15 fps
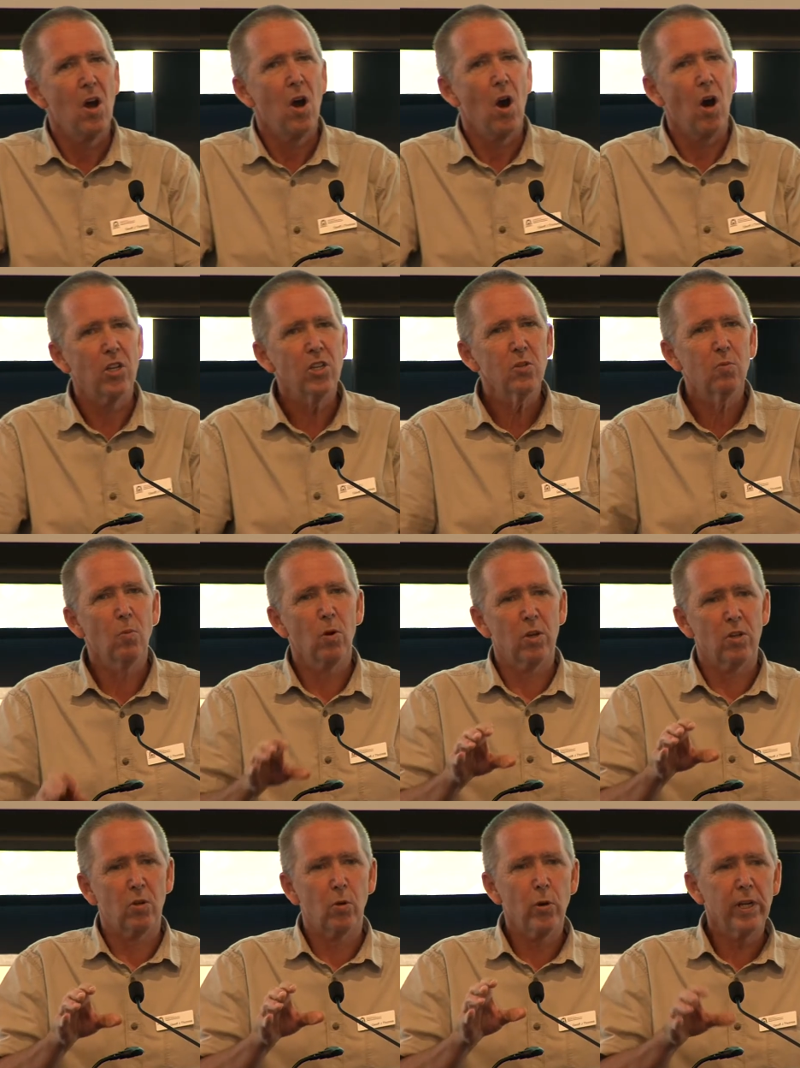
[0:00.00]
I just wanted
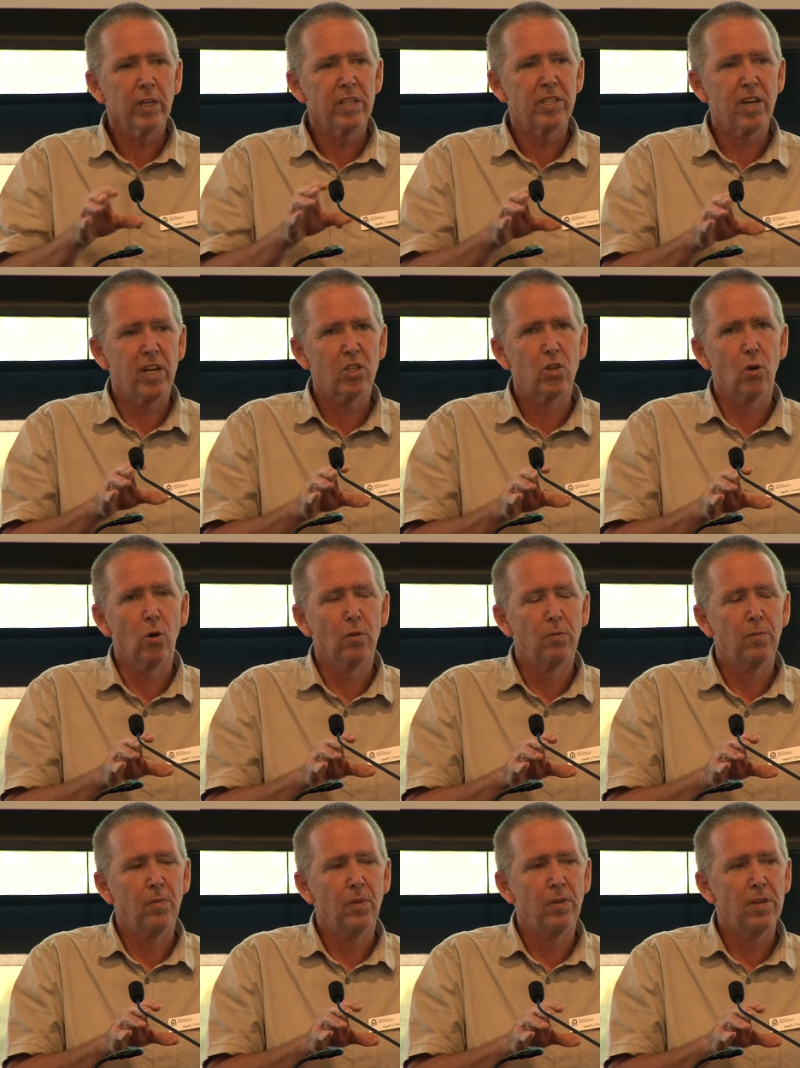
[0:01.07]
to quickly touch on
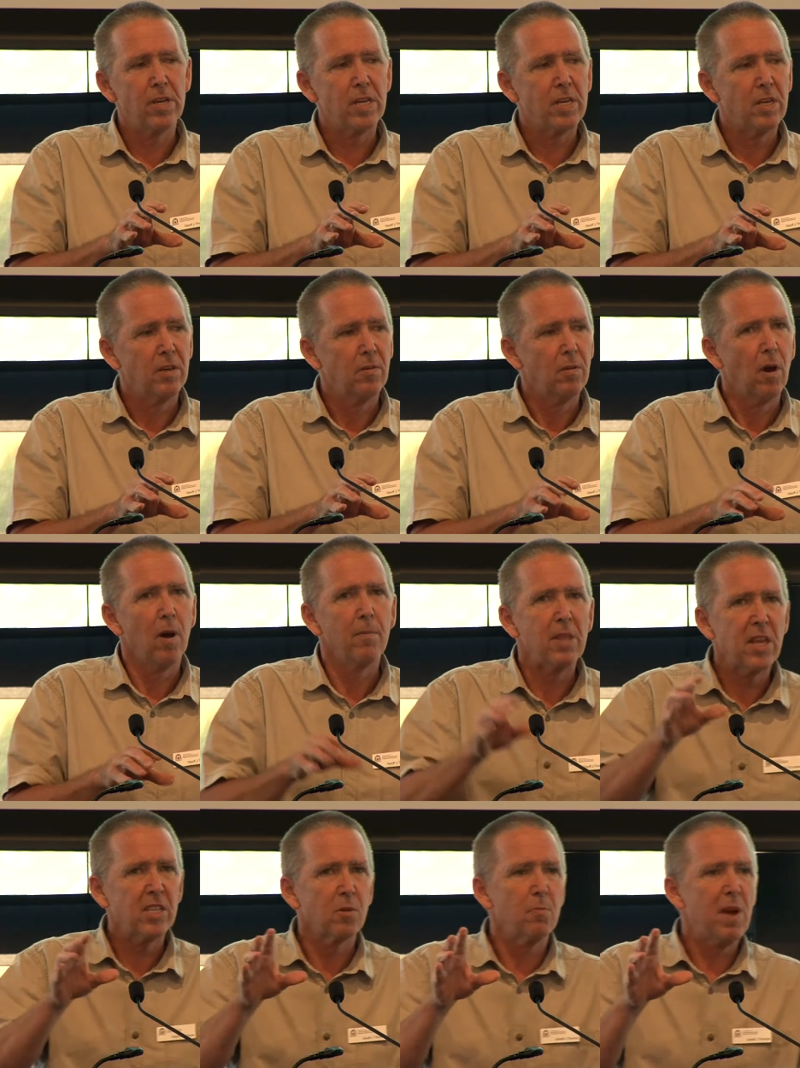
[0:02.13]
the I mean,
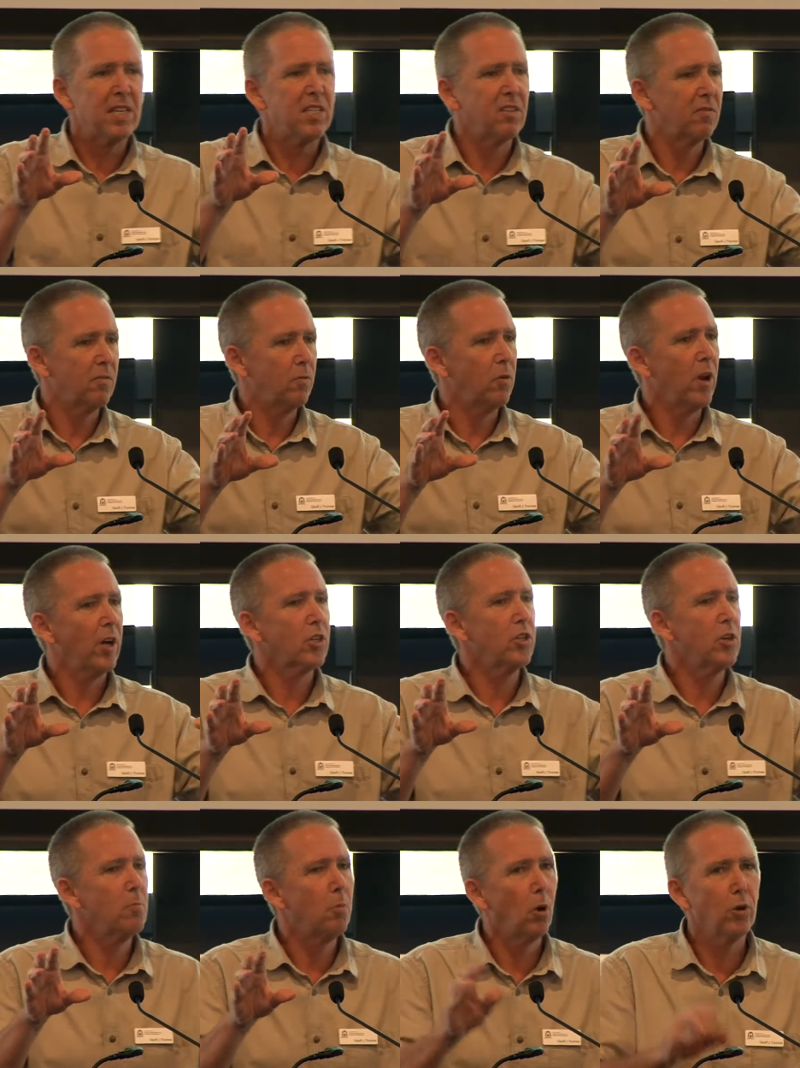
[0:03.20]
that's a massive reduction
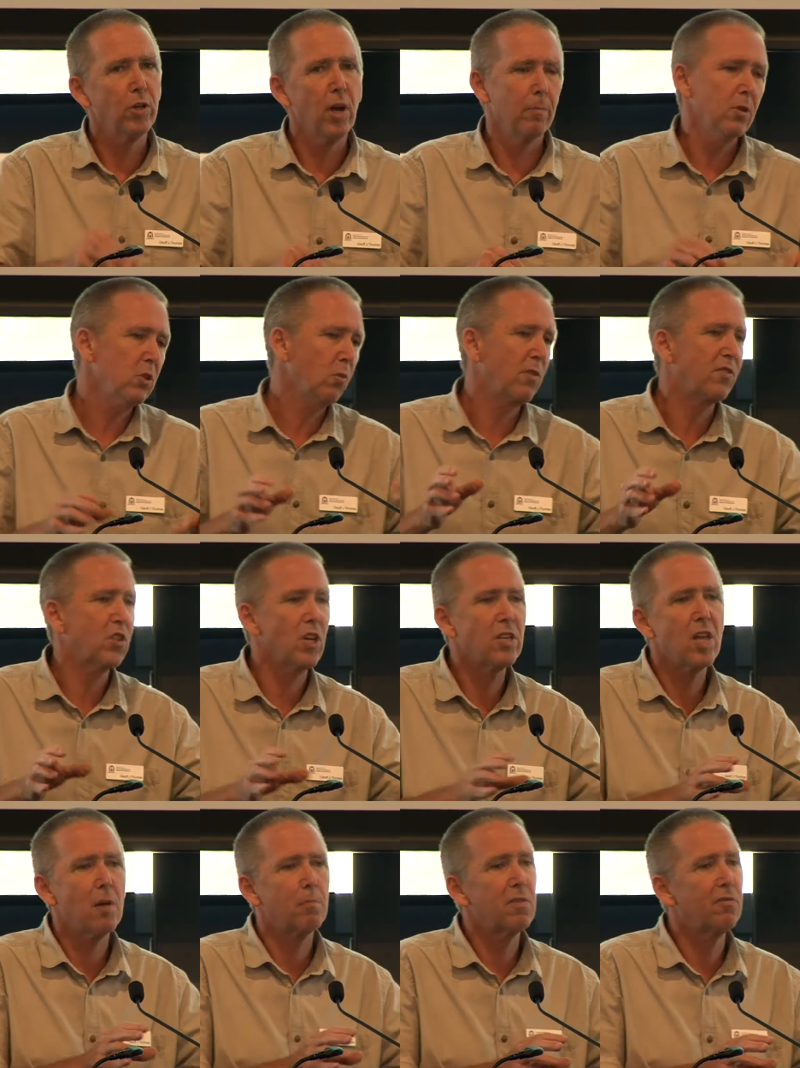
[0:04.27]
in pod numbers. We've seen
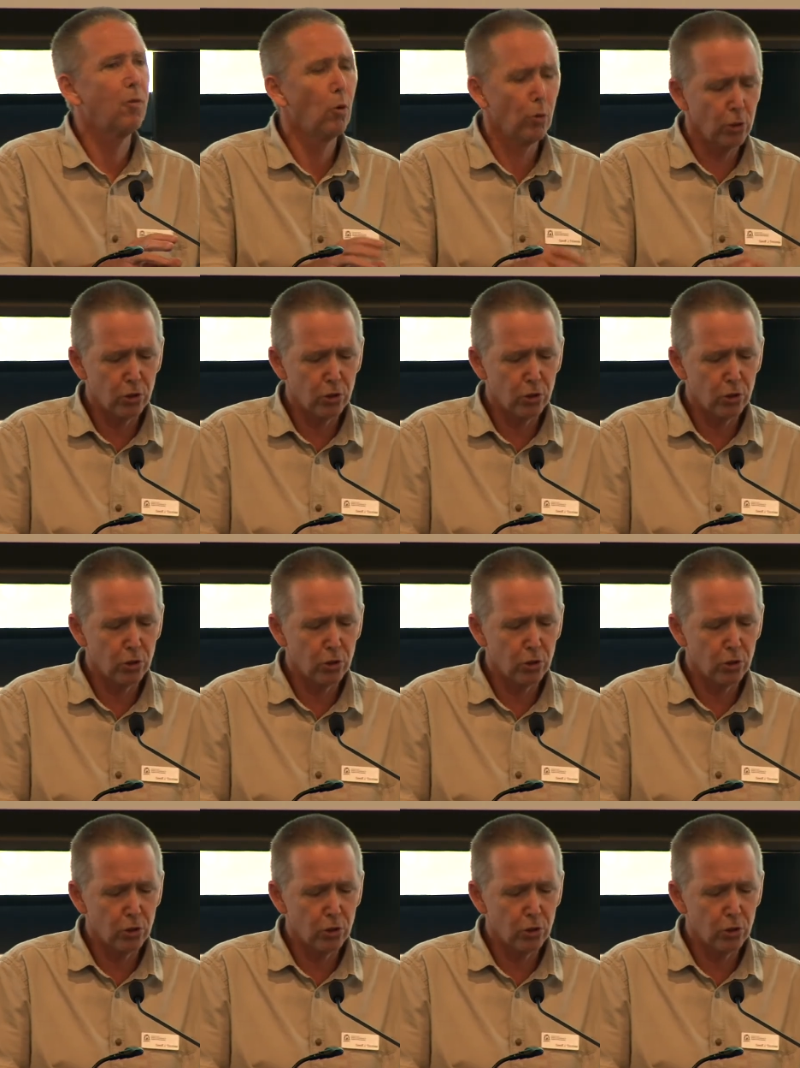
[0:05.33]
that before in